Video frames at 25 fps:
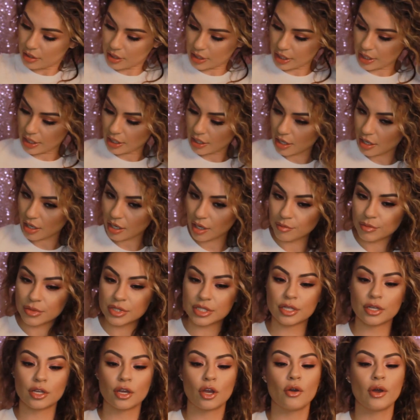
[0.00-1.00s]
And I'm
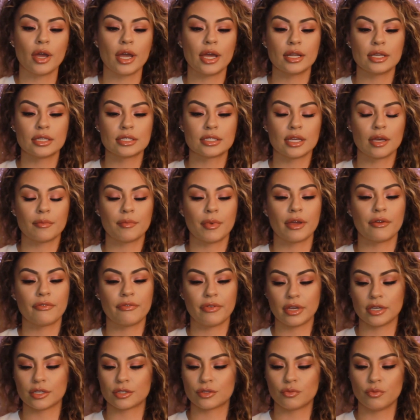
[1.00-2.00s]
just gonna go ahead and set my
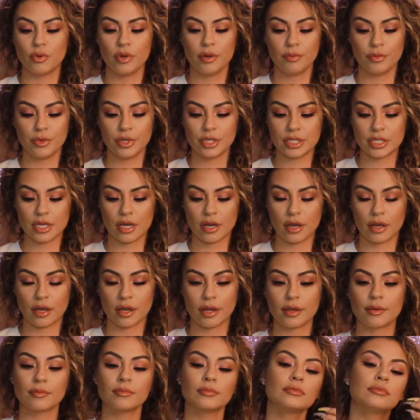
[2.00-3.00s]
face one more
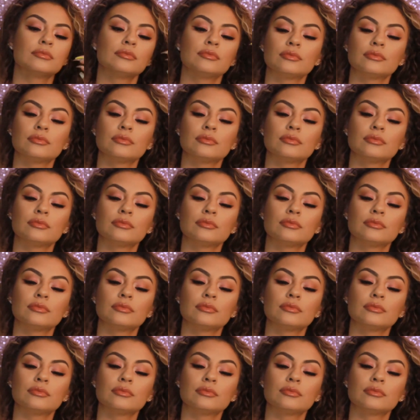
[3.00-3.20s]
time.